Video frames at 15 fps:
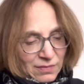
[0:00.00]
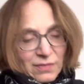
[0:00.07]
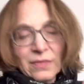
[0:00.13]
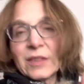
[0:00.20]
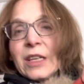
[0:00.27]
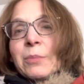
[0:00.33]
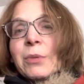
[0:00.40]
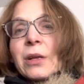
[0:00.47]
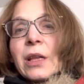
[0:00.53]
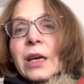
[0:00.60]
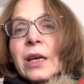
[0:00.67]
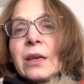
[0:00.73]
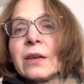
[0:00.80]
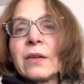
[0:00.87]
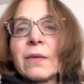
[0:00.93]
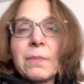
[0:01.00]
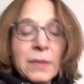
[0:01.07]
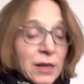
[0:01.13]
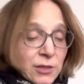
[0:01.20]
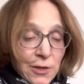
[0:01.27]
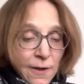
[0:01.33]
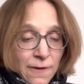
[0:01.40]
Timberland,
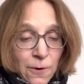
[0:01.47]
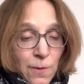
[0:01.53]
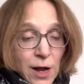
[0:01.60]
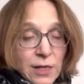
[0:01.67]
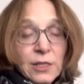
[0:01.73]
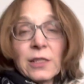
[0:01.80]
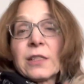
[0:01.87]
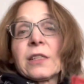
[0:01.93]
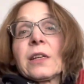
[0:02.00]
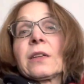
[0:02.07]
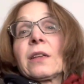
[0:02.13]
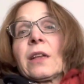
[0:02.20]
because otherwise it's in